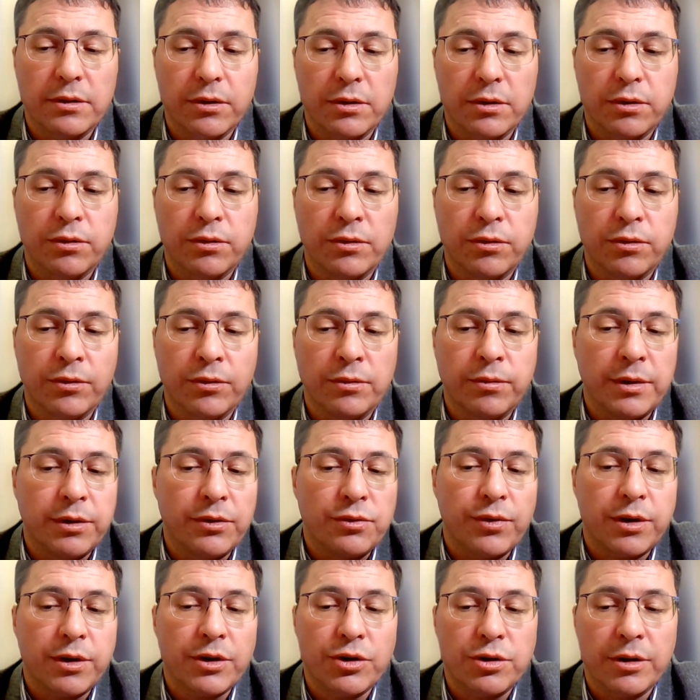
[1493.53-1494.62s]
So
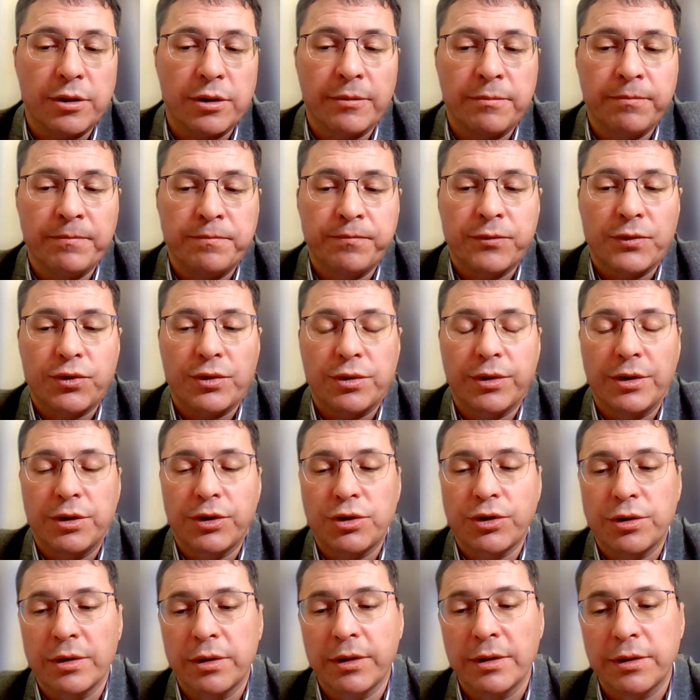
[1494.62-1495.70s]
in Russia,
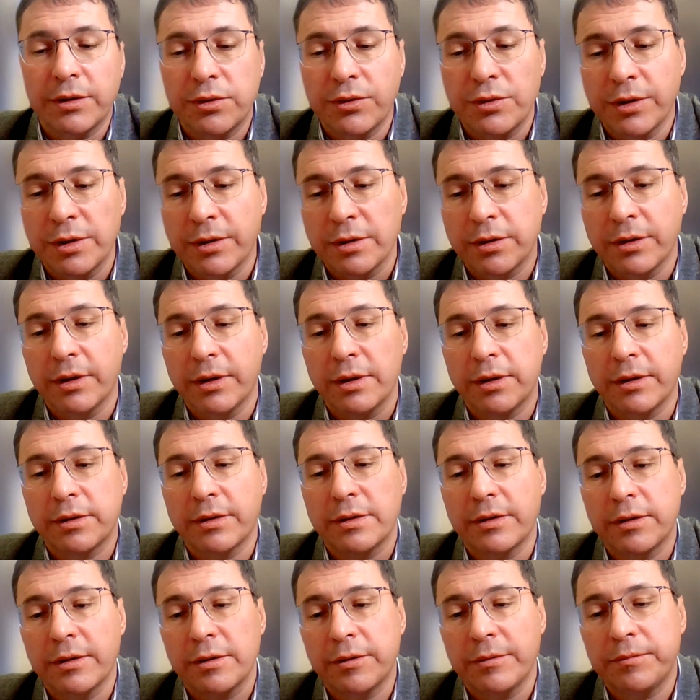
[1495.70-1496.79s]
traditionally is treated
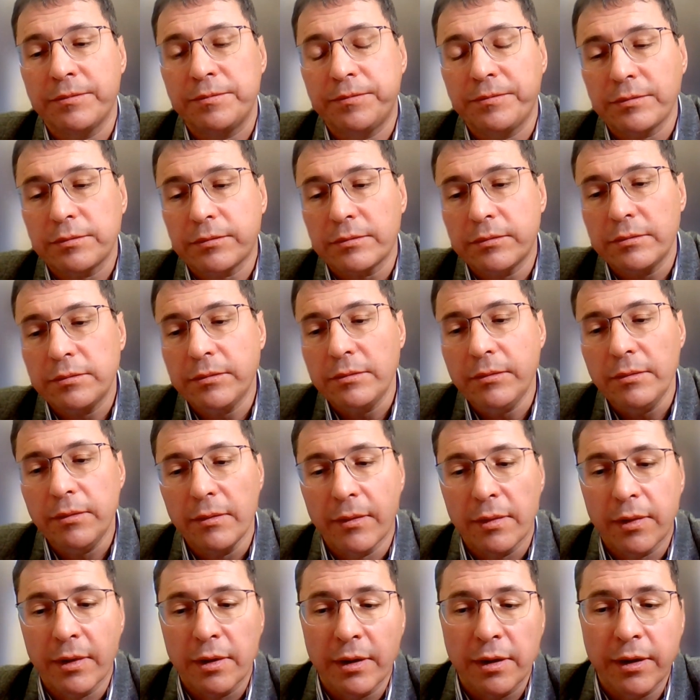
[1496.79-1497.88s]
as
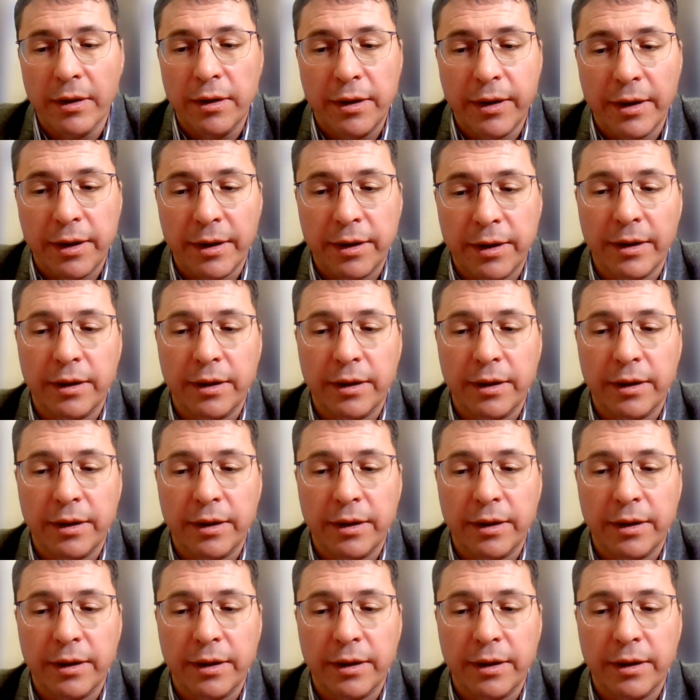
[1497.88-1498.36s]
in